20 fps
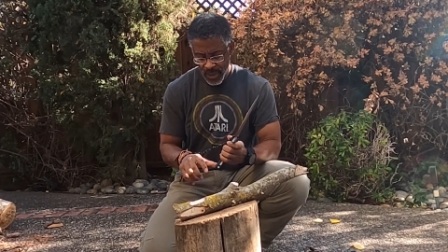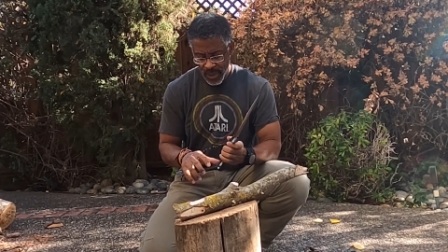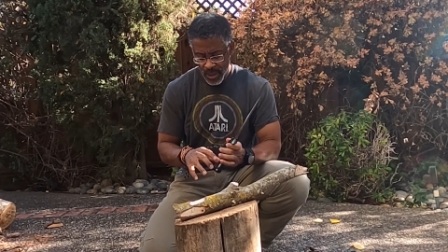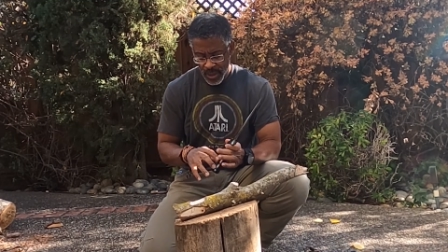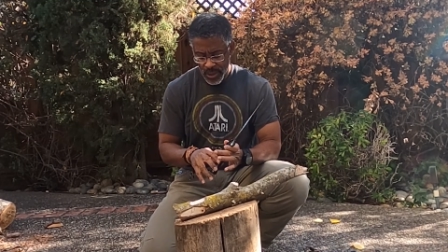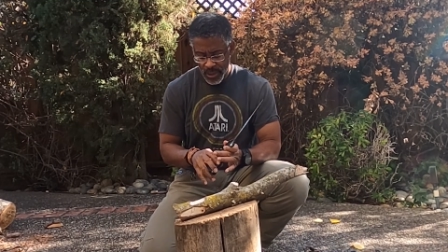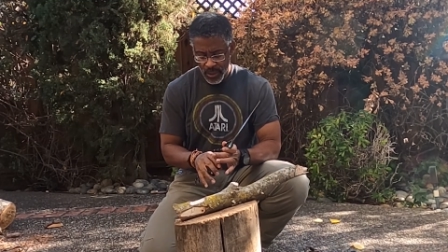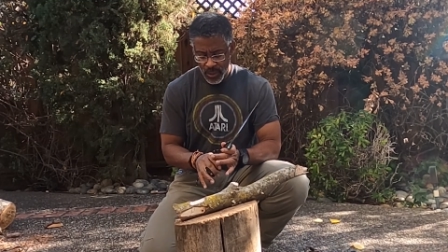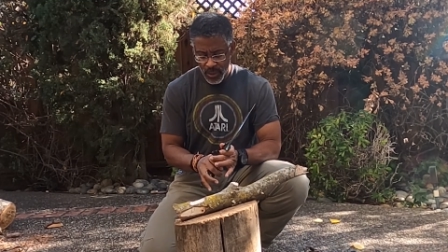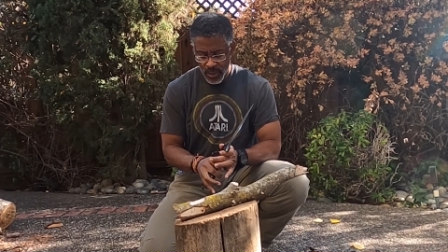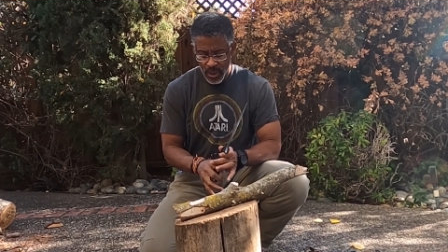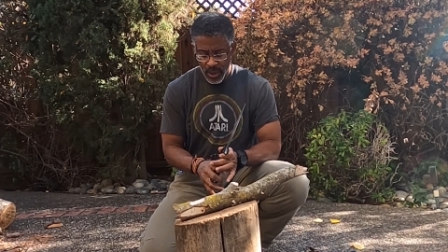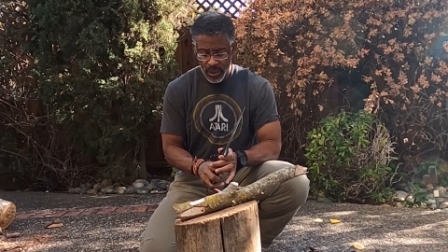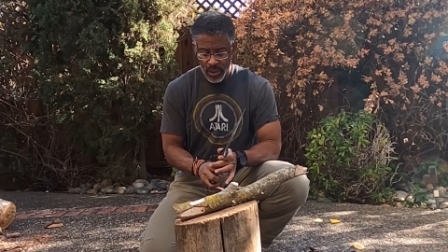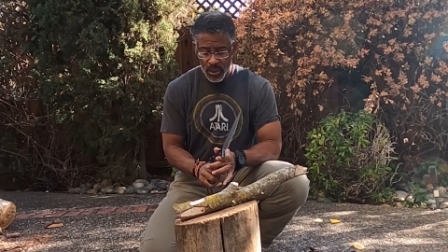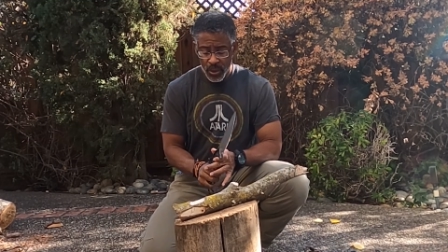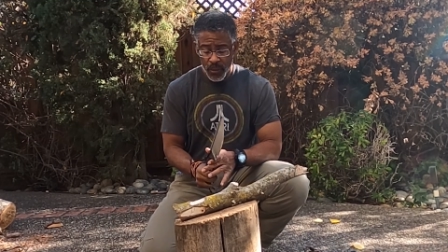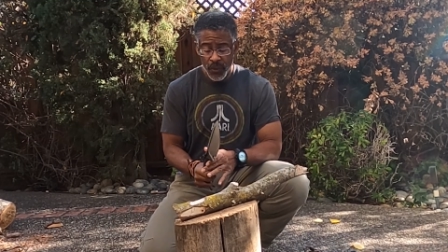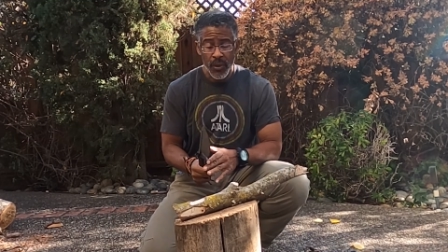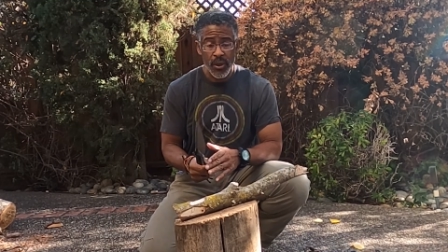into the
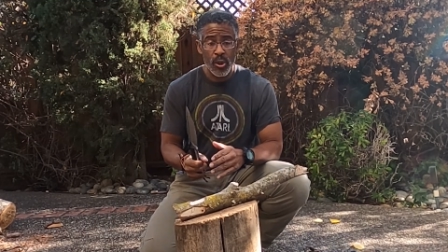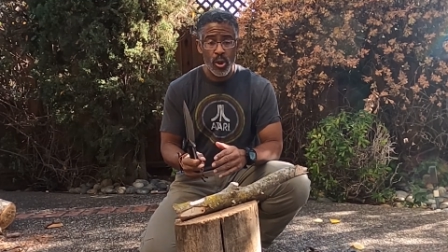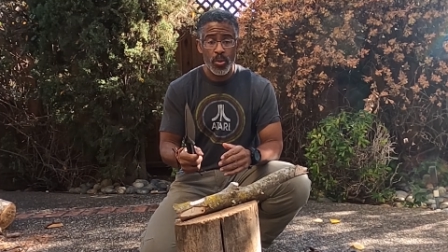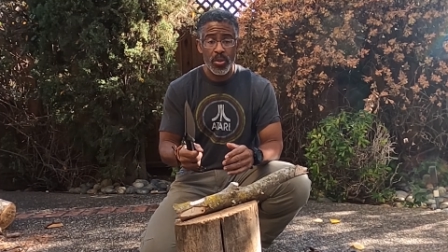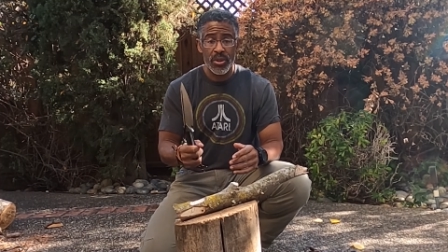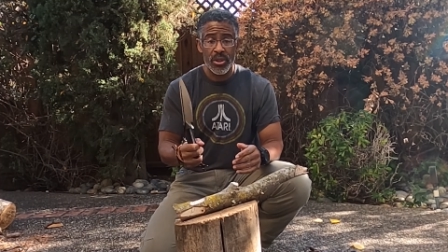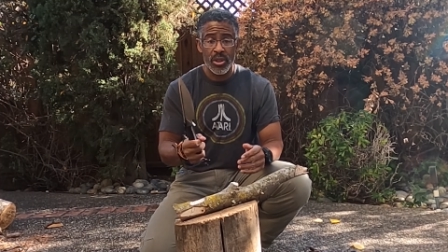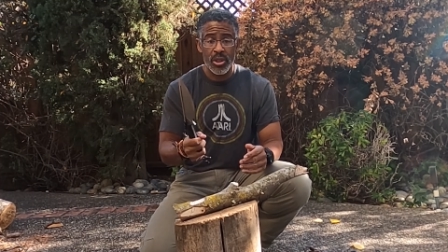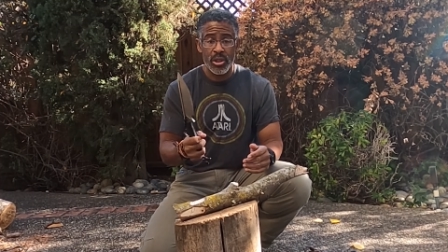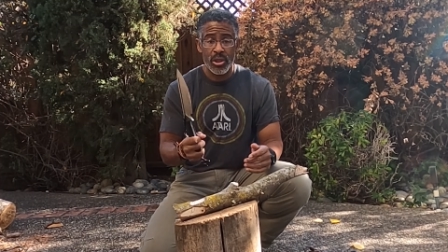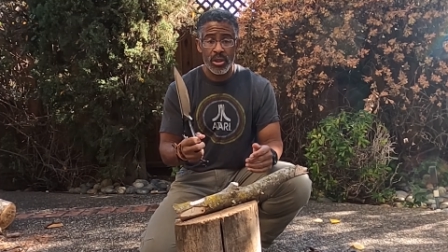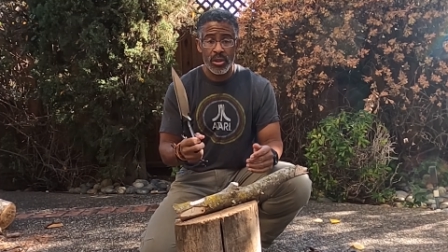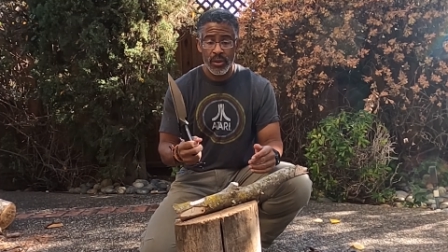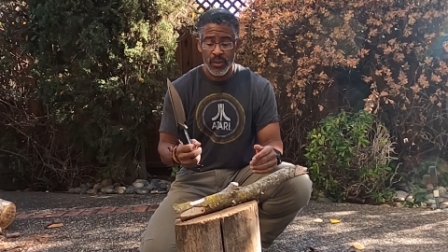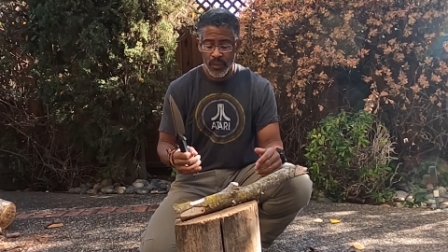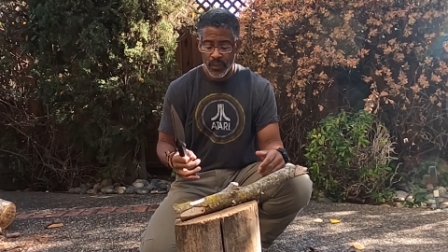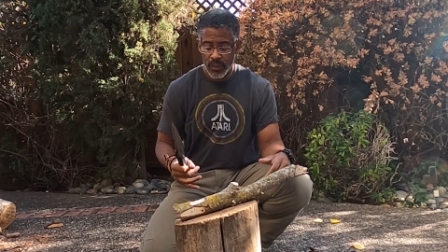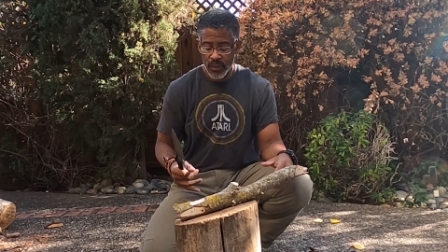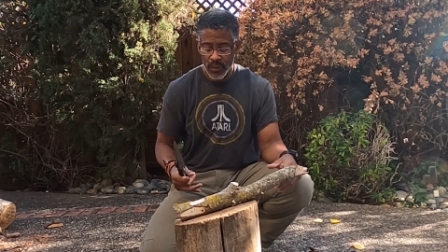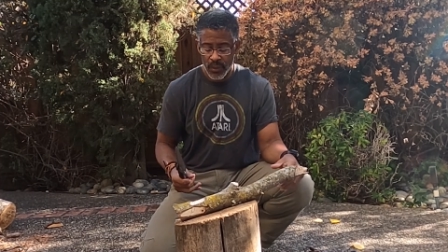2-finger
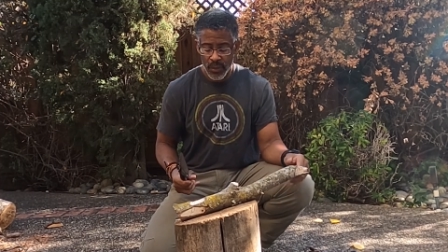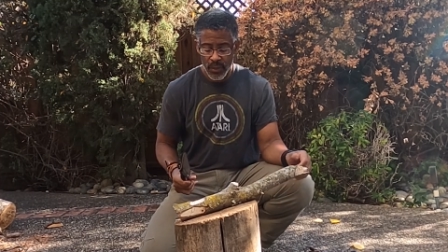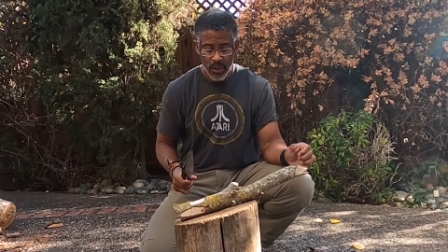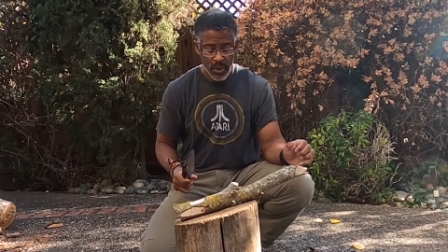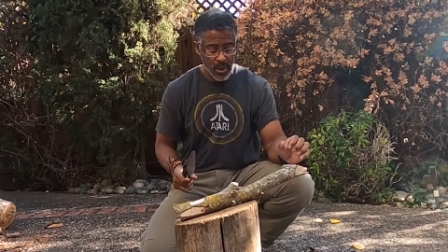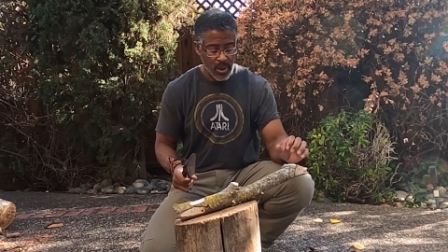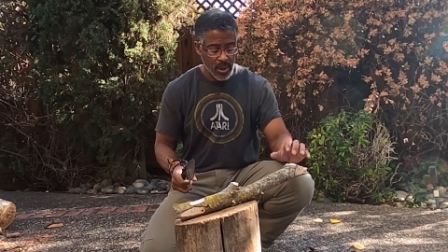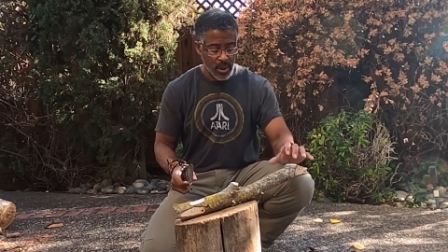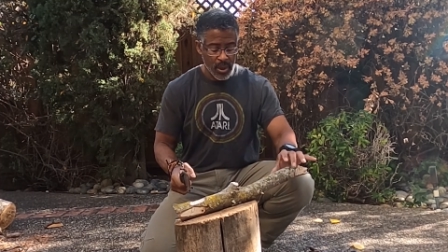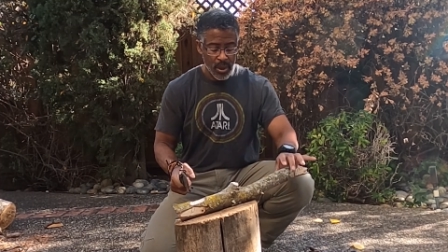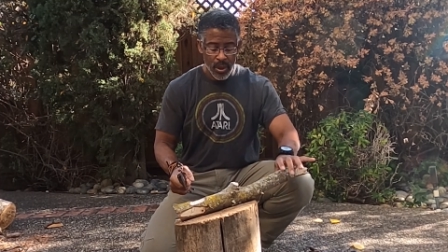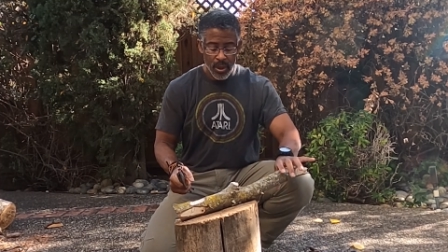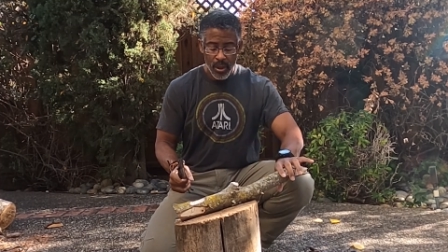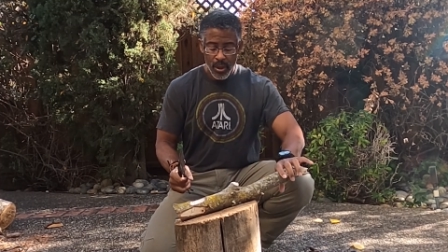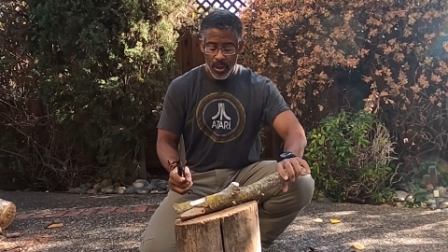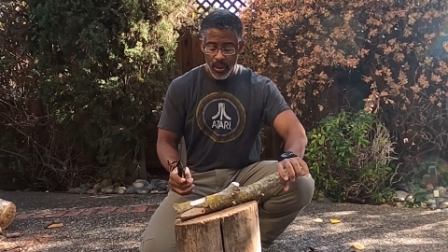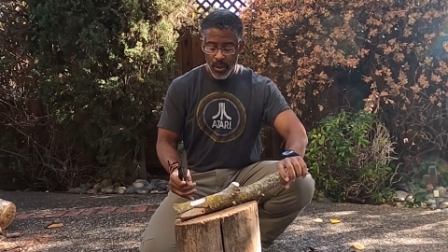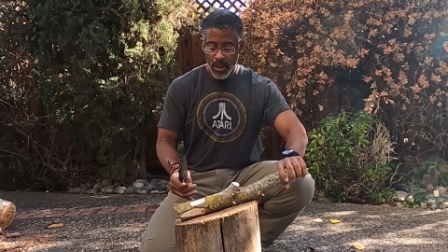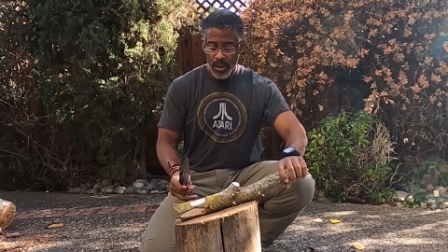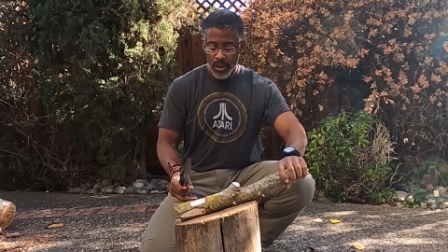position
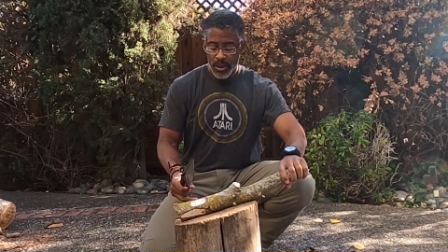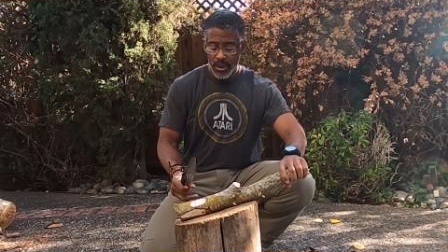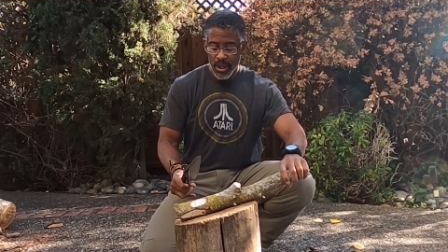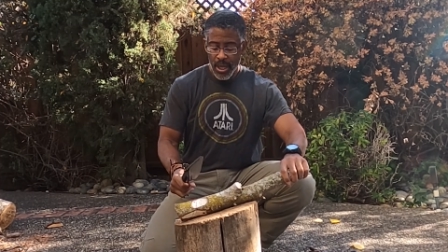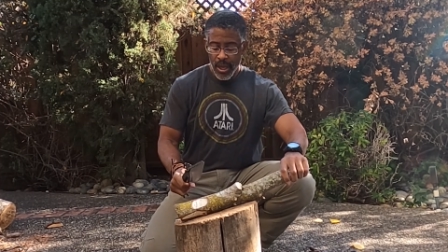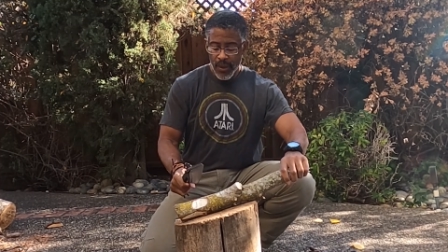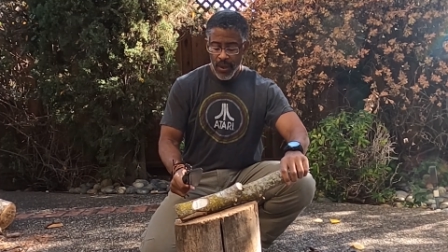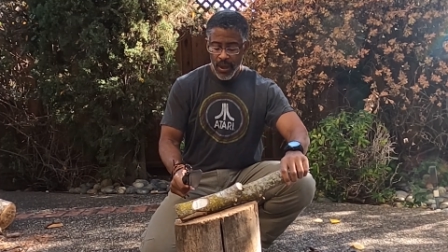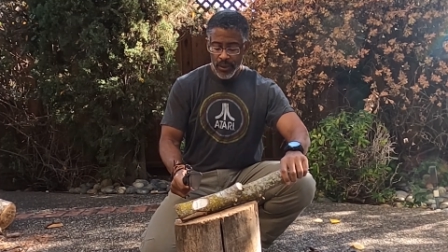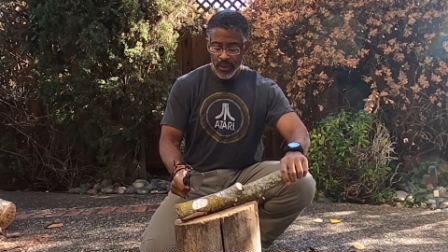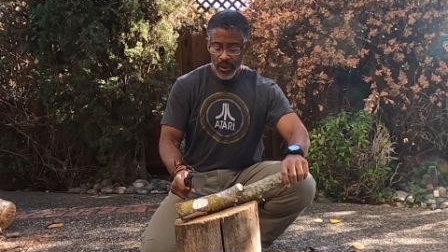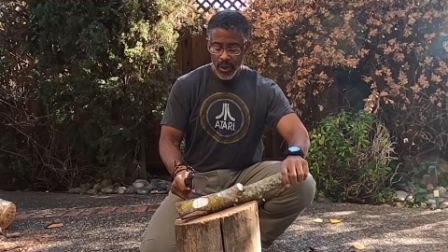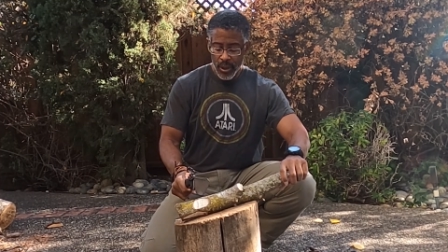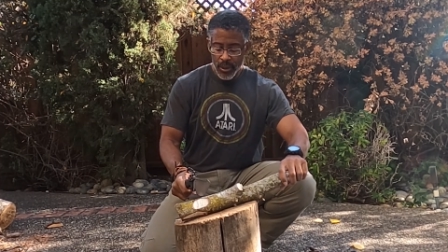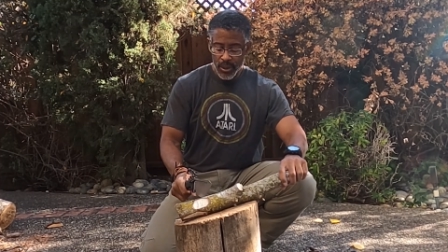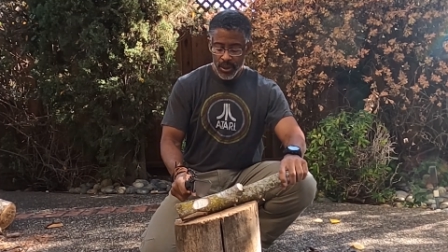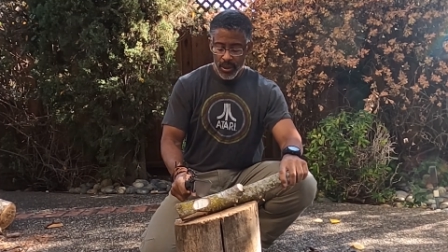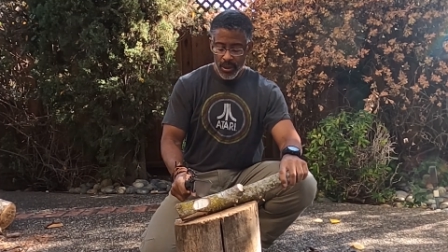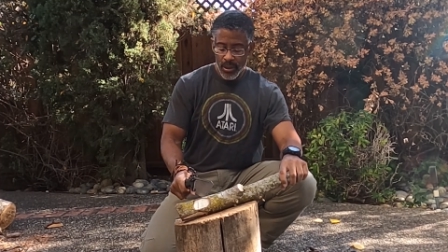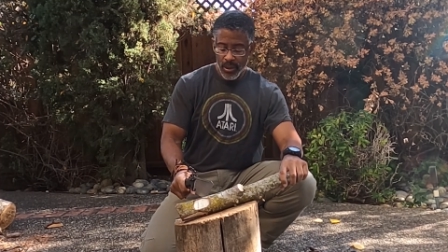and see how that
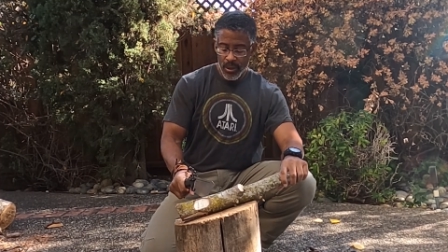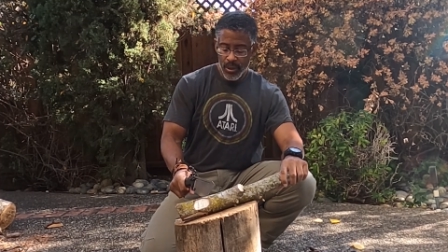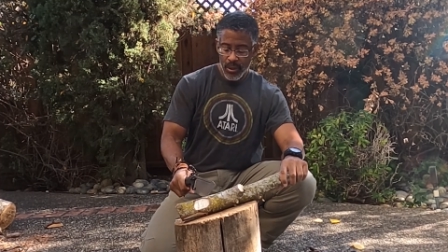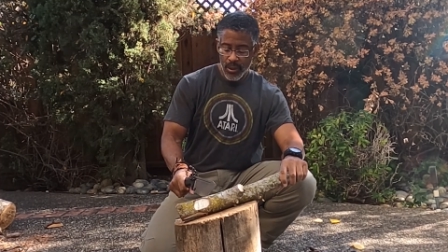does.